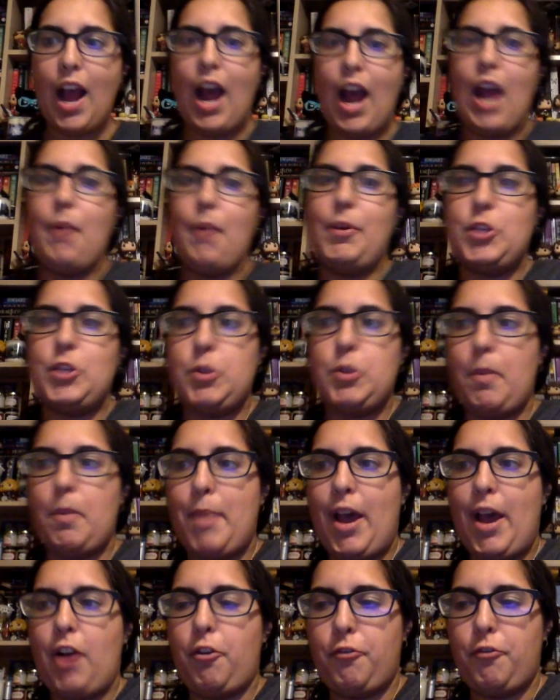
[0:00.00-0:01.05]
I went to a
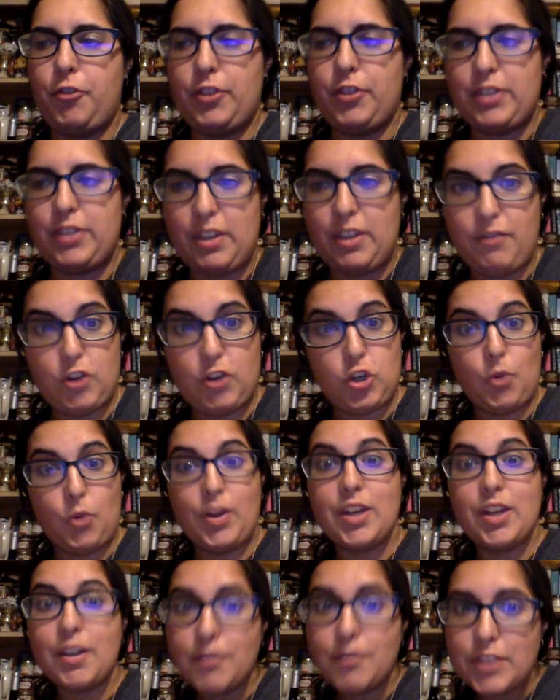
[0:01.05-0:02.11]
panel for the TV show
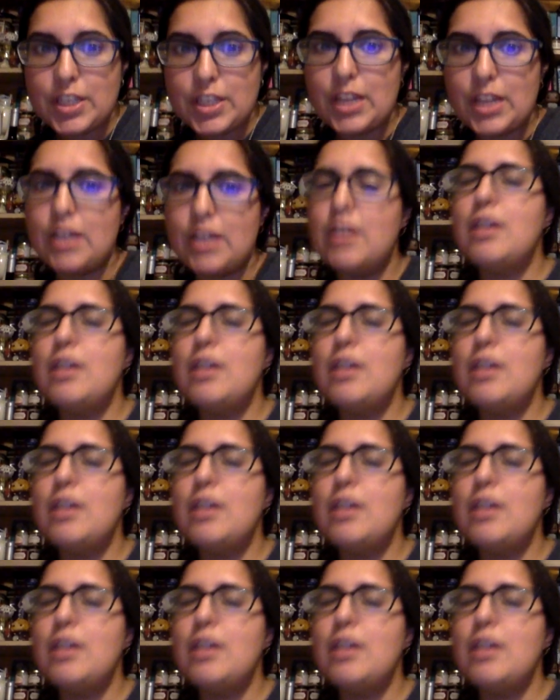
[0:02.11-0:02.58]
Gifted.